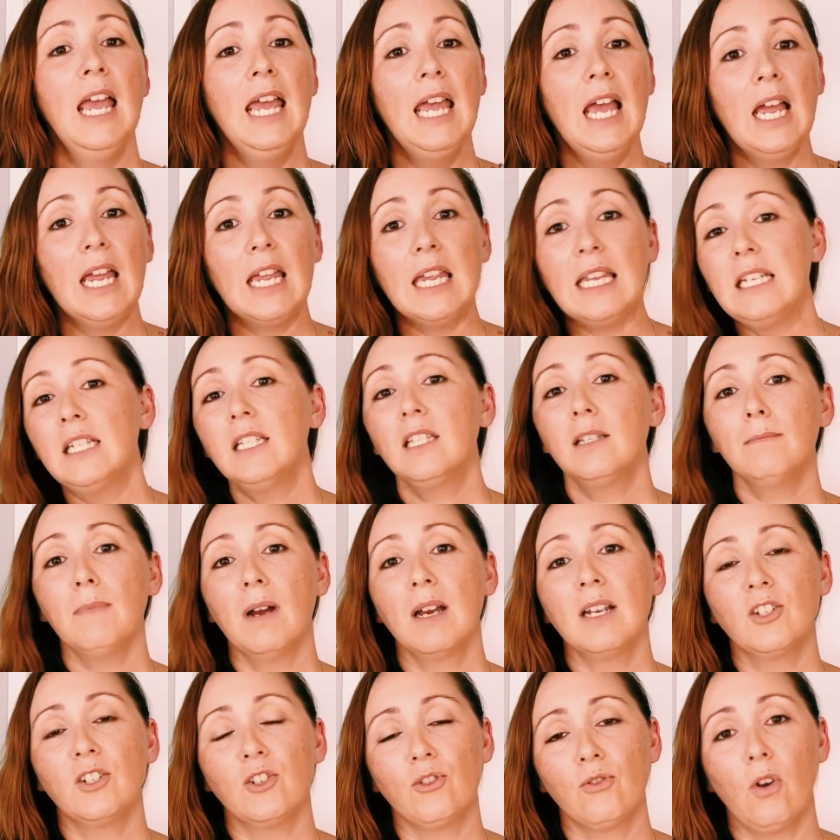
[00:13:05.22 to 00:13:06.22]
into
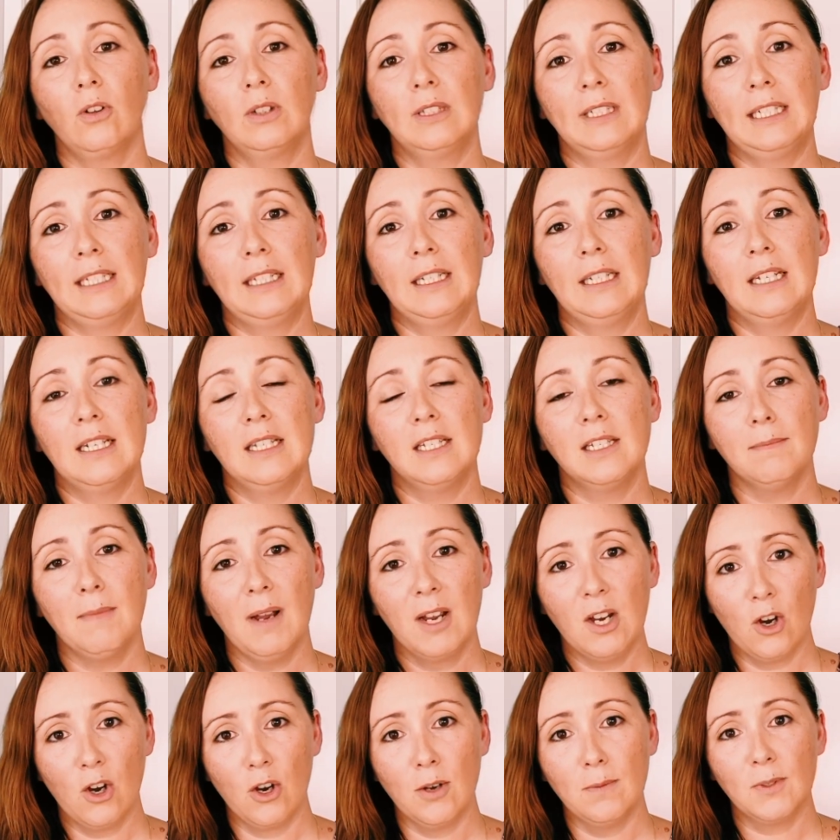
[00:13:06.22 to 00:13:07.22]
my trolley, into my
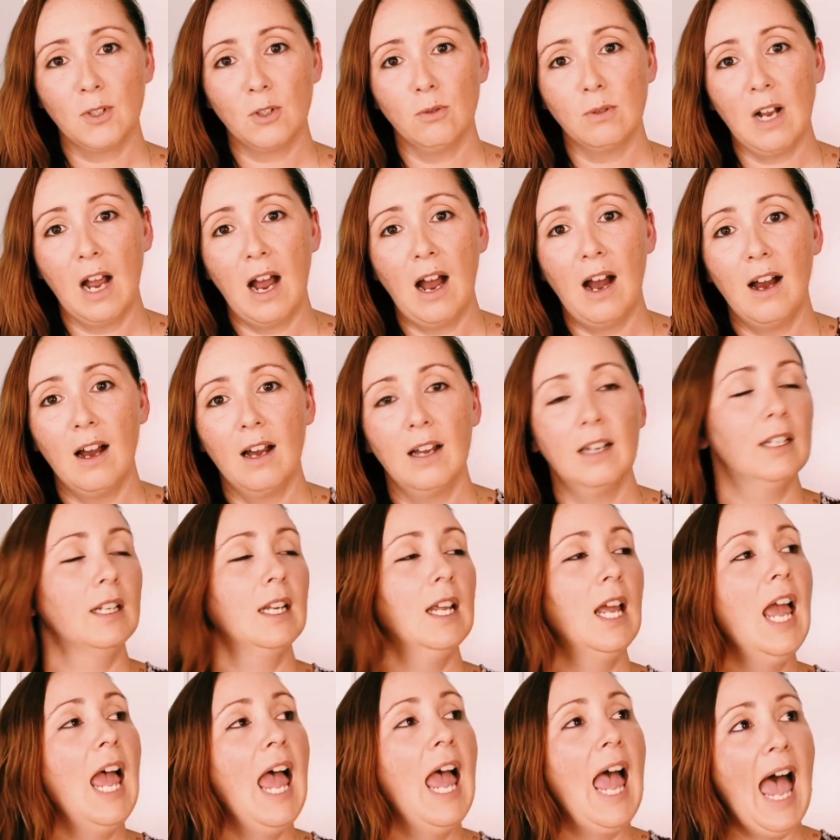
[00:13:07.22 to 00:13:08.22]
homeschool cart,
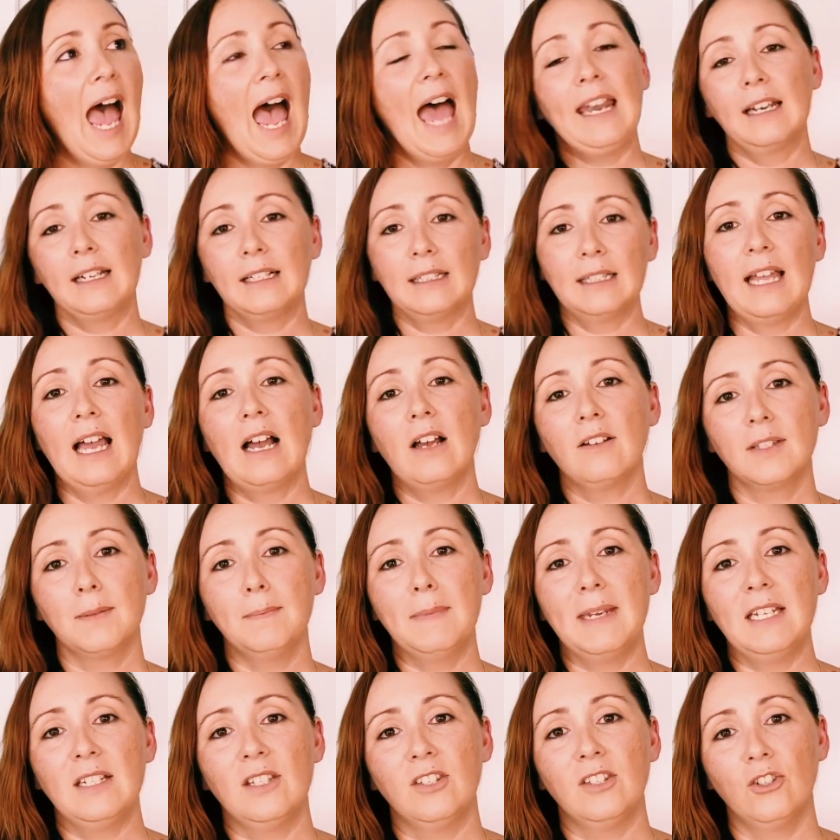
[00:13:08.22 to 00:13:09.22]
and it allows
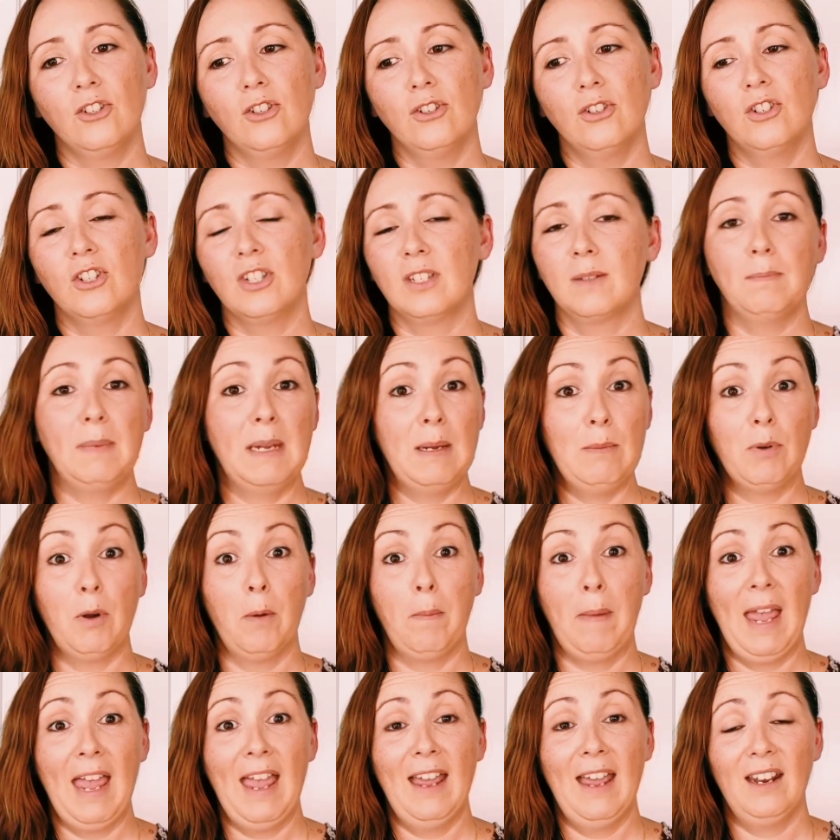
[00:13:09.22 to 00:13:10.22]
me to just be
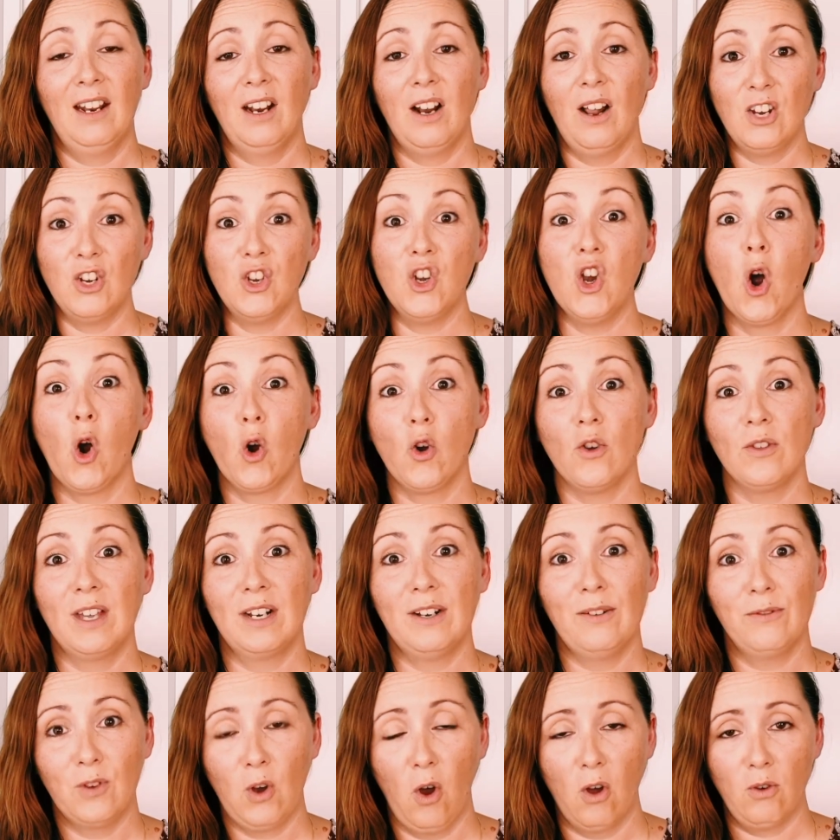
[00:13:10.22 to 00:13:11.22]
prepared, and I know that
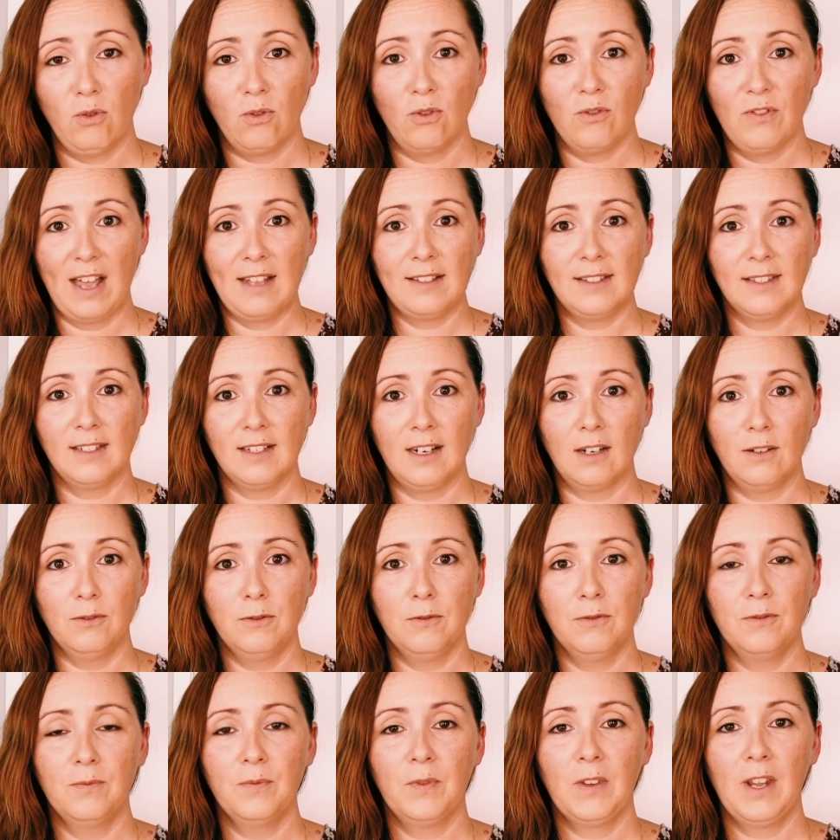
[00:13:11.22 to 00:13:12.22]
I've got all that stuff.
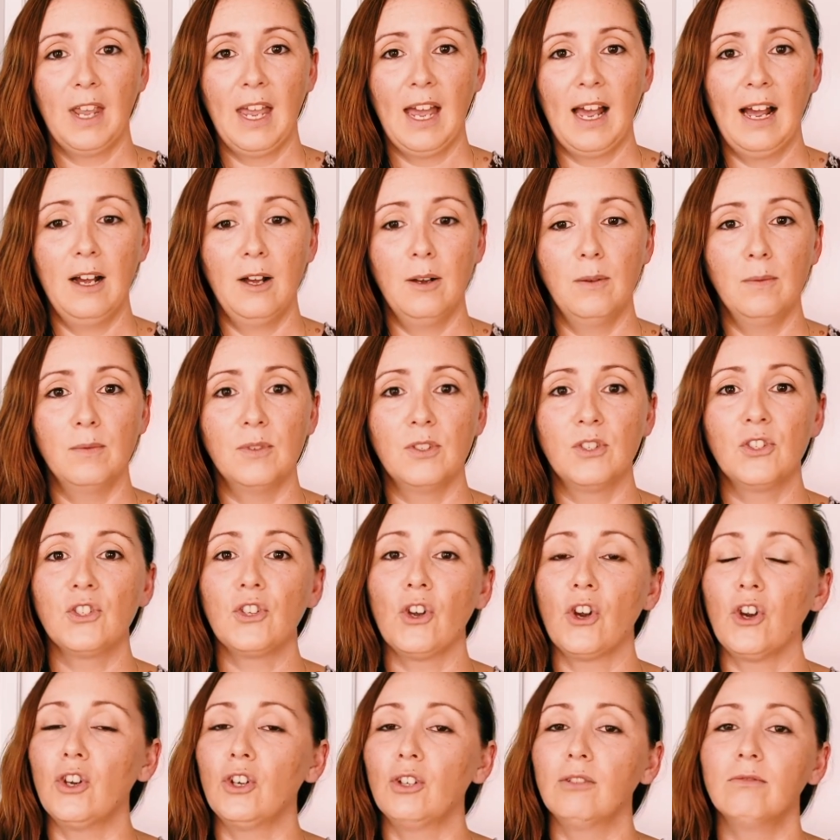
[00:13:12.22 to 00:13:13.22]

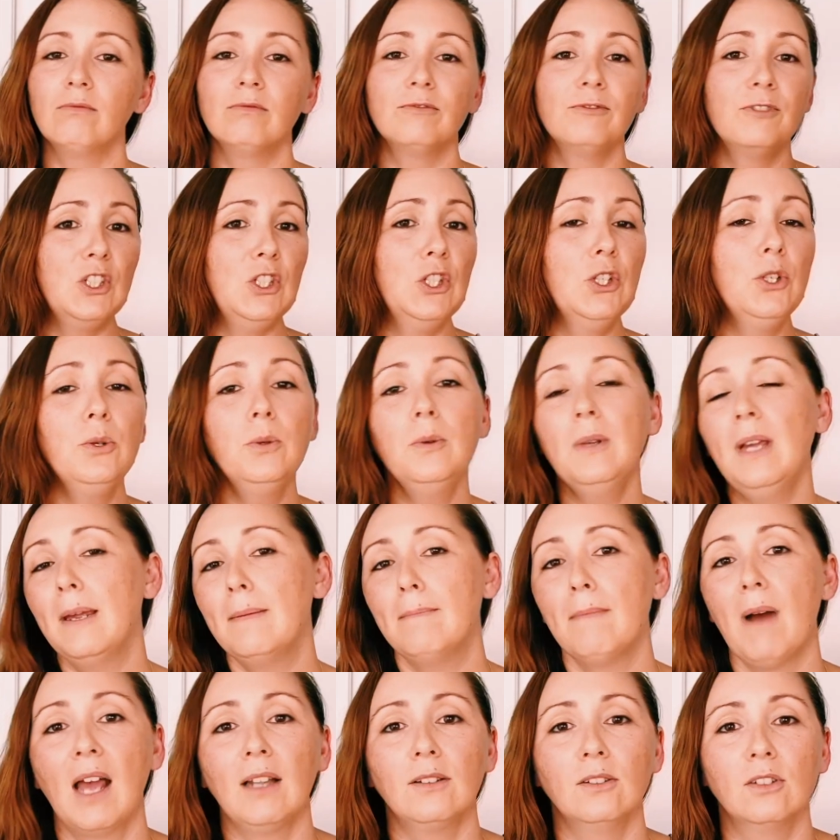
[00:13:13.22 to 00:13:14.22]
So for you, it
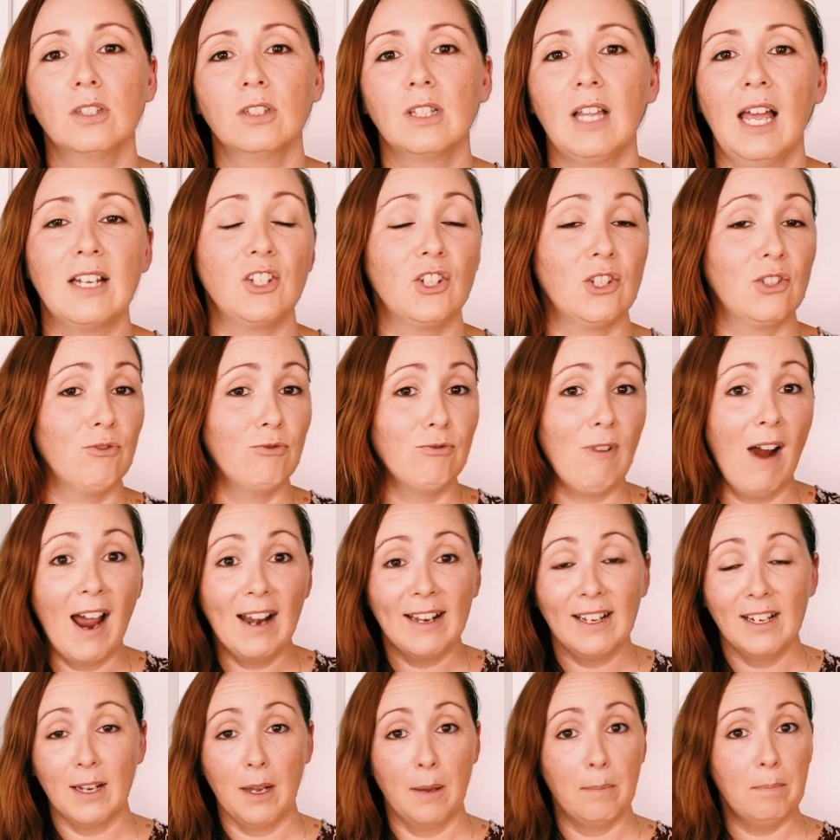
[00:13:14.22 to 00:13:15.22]
might look like just
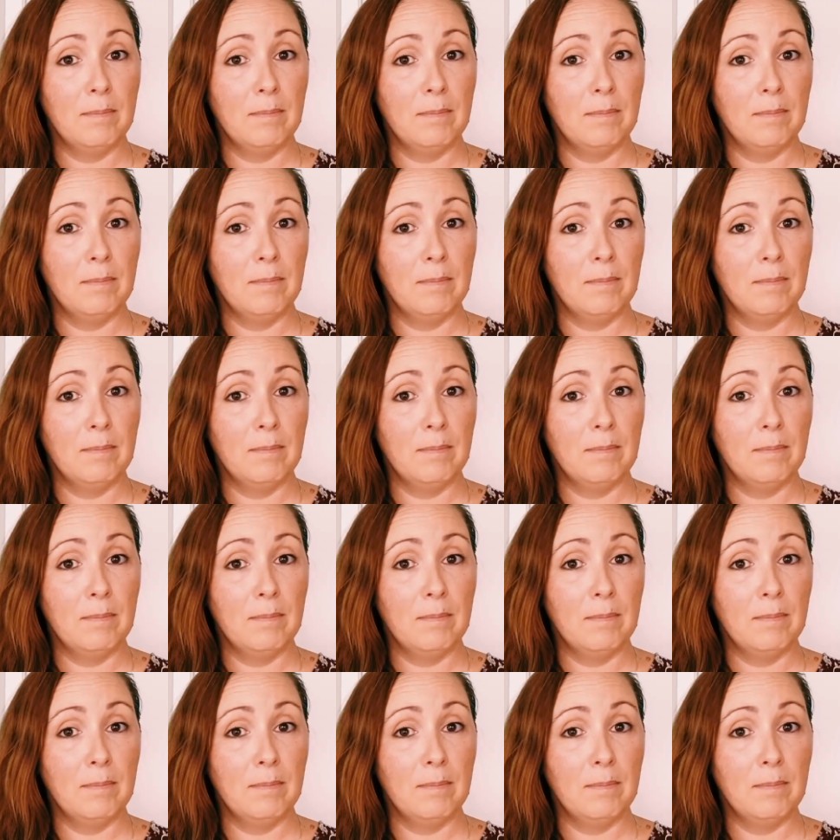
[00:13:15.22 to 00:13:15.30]
writing a